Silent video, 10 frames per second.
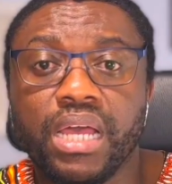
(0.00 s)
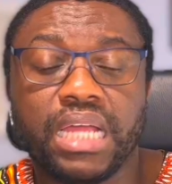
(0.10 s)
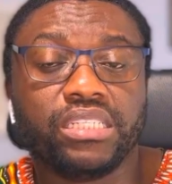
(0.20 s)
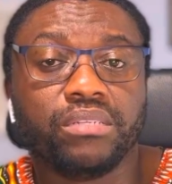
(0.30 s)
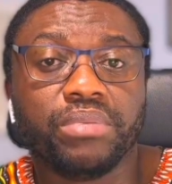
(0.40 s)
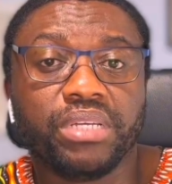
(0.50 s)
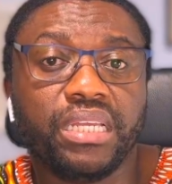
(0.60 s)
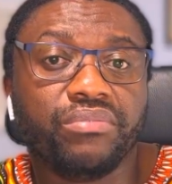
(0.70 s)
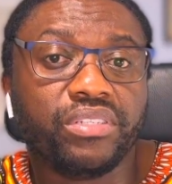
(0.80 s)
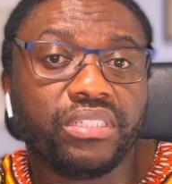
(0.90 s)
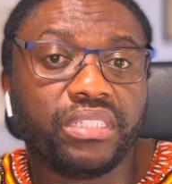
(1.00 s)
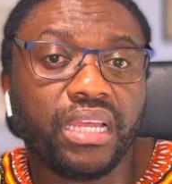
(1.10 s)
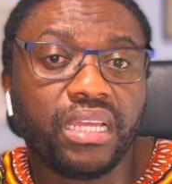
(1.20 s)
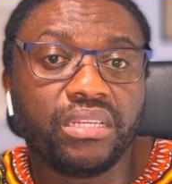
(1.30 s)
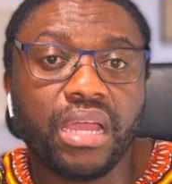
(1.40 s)
And somebody even
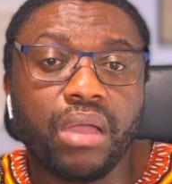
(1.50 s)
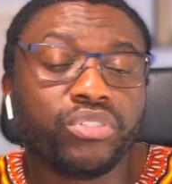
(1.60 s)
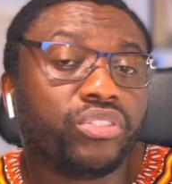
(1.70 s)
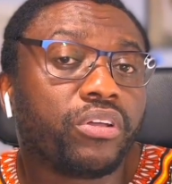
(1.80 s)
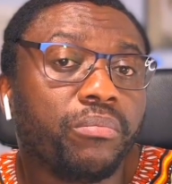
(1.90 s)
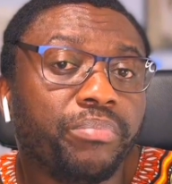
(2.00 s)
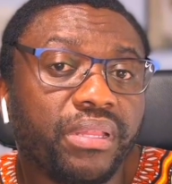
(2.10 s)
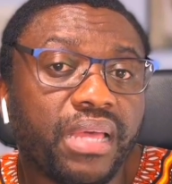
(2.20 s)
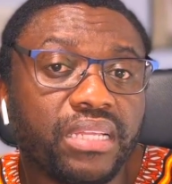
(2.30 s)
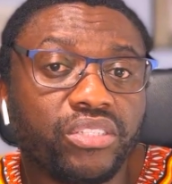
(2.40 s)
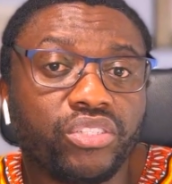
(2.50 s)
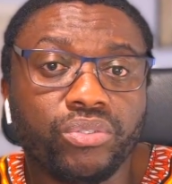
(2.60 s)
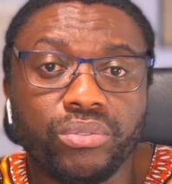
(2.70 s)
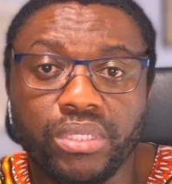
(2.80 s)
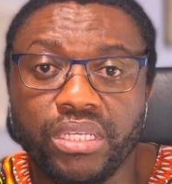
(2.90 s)
said, how would you compare that
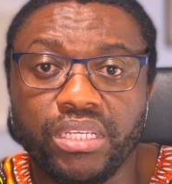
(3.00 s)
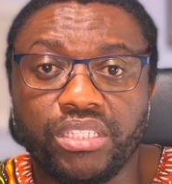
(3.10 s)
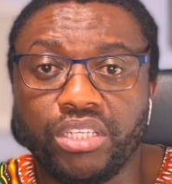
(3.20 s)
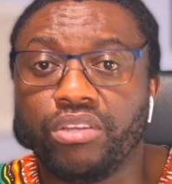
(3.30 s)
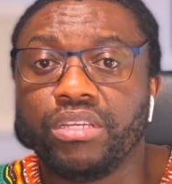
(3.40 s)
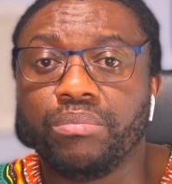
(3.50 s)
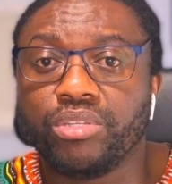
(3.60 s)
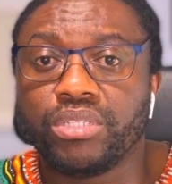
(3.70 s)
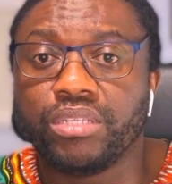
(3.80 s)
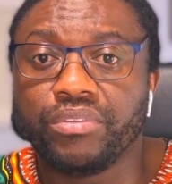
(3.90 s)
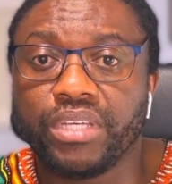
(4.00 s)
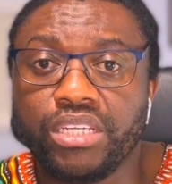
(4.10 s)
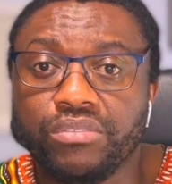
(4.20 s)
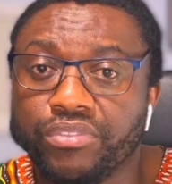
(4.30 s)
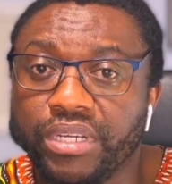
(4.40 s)
to the Security Plus
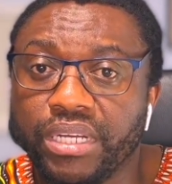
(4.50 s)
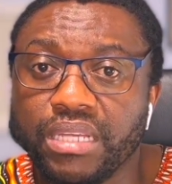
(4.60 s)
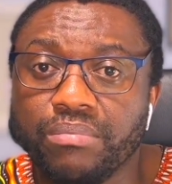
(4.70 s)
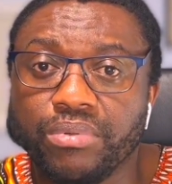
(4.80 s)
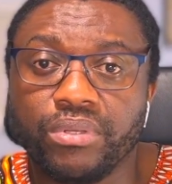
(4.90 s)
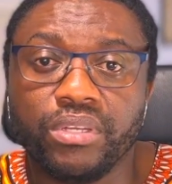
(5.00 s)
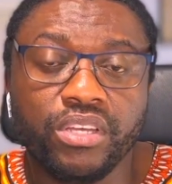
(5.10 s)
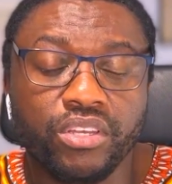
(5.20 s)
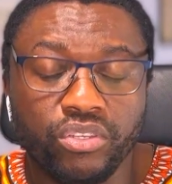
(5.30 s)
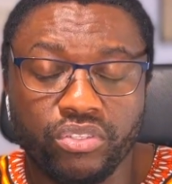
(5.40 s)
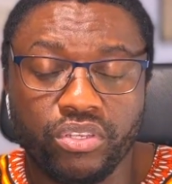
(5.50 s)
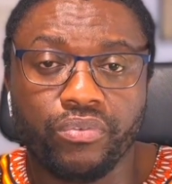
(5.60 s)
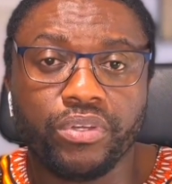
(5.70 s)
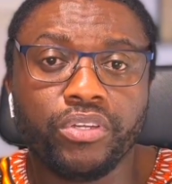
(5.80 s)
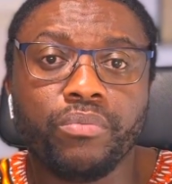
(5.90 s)
certification, for example? So if you
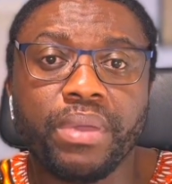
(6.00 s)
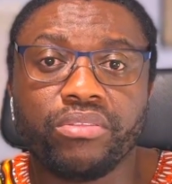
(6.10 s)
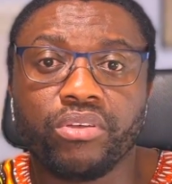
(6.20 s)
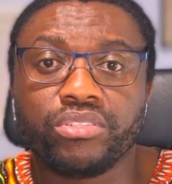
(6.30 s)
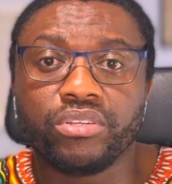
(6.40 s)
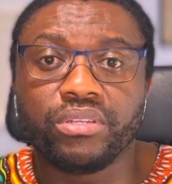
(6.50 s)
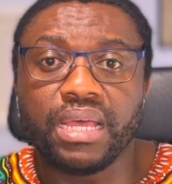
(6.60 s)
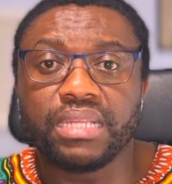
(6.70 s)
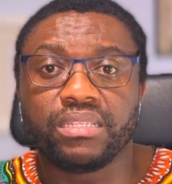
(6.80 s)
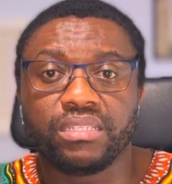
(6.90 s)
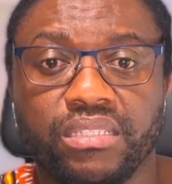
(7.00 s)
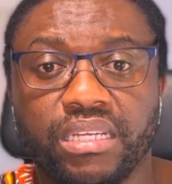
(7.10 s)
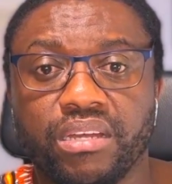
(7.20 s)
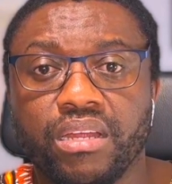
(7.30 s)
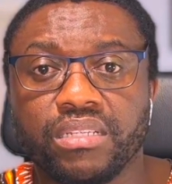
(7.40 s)
want to know my thoughts on that, stick
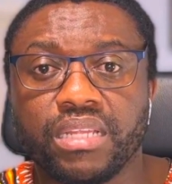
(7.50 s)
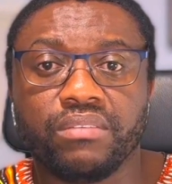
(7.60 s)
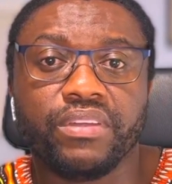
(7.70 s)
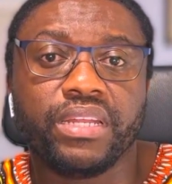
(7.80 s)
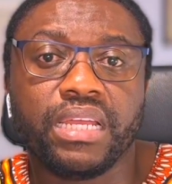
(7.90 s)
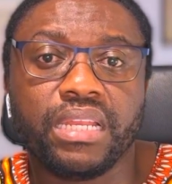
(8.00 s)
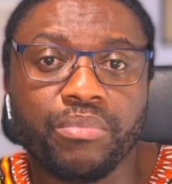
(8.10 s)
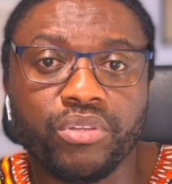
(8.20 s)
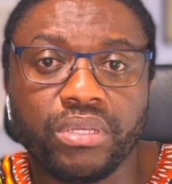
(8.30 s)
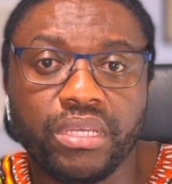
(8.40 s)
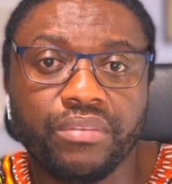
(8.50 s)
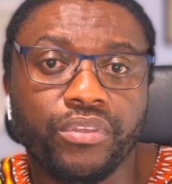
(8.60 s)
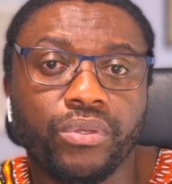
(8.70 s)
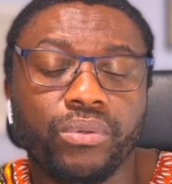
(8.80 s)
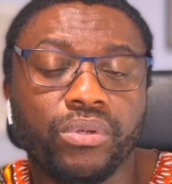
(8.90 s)
around at the very end. I'm going to give
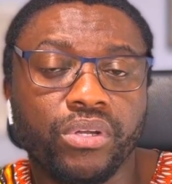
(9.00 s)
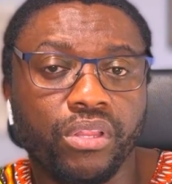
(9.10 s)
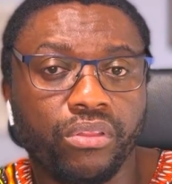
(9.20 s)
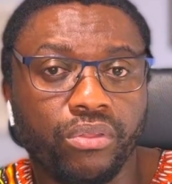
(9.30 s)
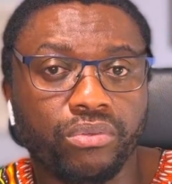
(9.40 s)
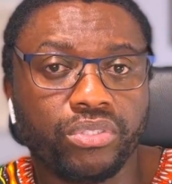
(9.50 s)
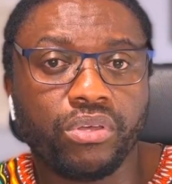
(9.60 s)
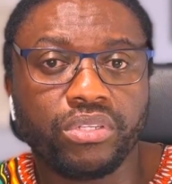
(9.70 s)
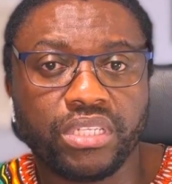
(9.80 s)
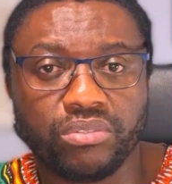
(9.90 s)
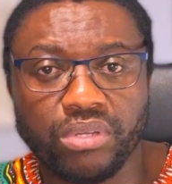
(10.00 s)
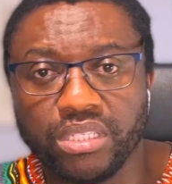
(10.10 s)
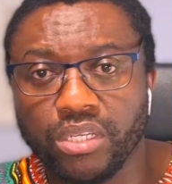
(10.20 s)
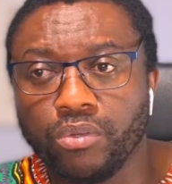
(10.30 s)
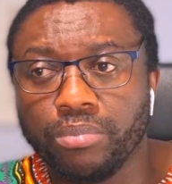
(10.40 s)
you those thoughts as well as a
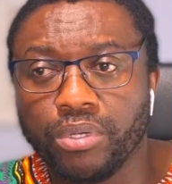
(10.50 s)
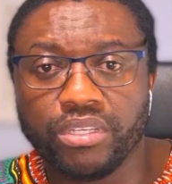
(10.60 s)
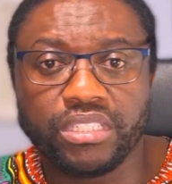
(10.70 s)
little bonus